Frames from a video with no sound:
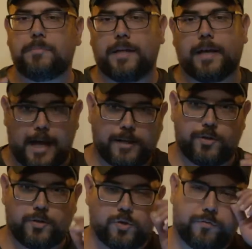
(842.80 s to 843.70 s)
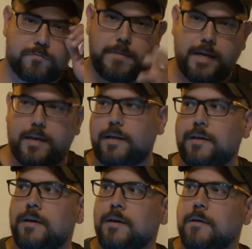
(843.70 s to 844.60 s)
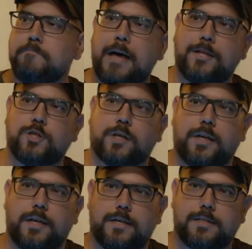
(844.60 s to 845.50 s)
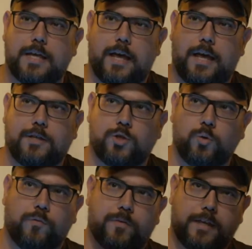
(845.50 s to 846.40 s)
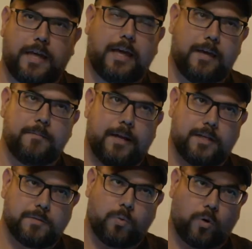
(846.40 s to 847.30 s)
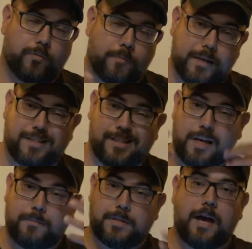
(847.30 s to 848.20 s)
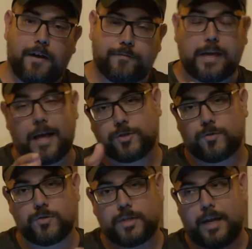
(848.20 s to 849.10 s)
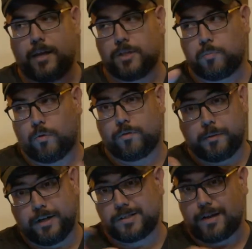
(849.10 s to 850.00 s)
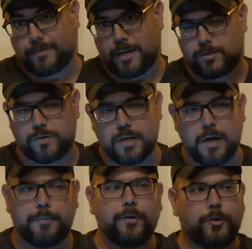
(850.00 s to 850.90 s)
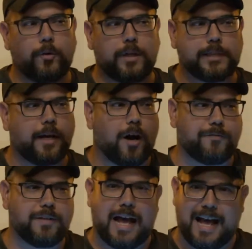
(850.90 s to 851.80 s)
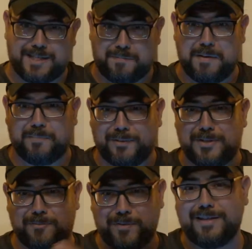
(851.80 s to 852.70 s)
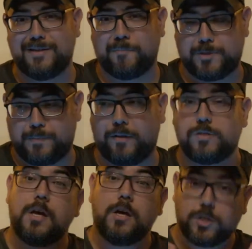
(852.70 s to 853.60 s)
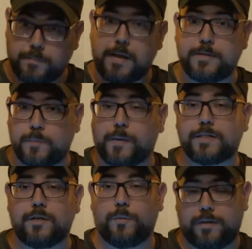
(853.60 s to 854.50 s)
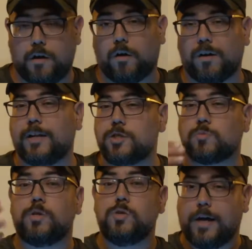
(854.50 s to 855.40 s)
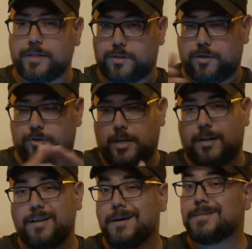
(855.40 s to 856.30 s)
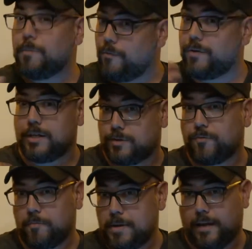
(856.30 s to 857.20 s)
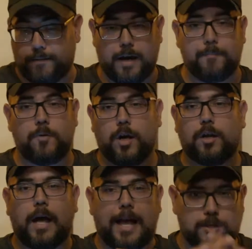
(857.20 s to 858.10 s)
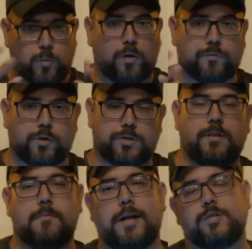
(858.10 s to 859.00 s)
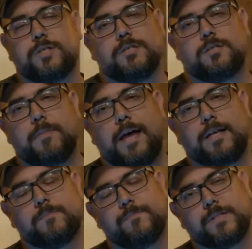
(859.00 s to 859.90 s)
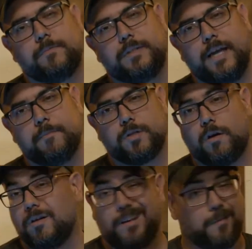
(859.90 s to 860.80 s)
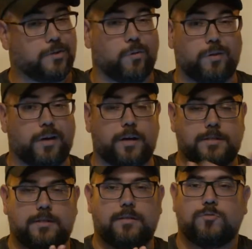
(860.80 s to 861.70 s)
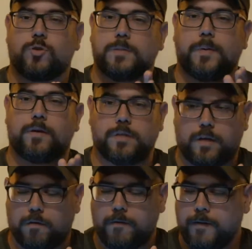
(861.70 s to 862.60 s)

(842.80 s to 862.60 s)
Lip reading: play a caster, so for me, magic is a tool for the game, and it's important for me as a DM to have casters, and it's important for the players to have casters. But you'll notice I often ask people to read their spells. Sometimes it's because I know what they are, and I just want you guys to understand. Some of it, it's for me. I'm not as well versed in the magic system as some DMs are. I'll be totally honest. Transparency here.